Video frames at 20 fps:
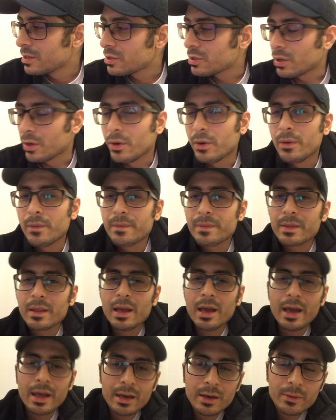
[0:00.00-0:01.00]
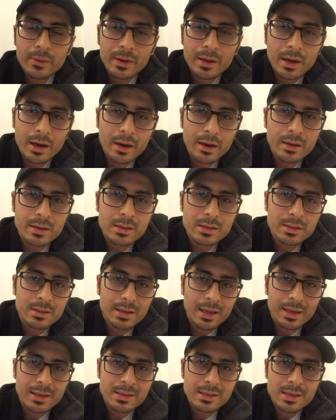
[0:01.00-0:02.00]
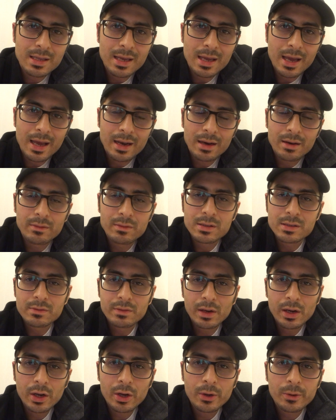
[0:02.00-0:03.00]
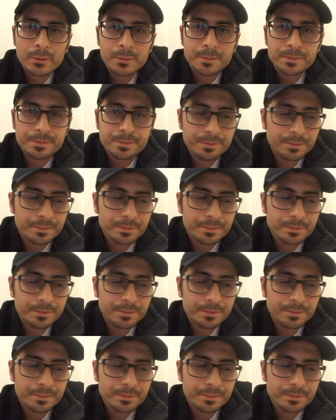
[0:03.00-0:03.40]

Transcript: So anyway, guys, that's the end of this video.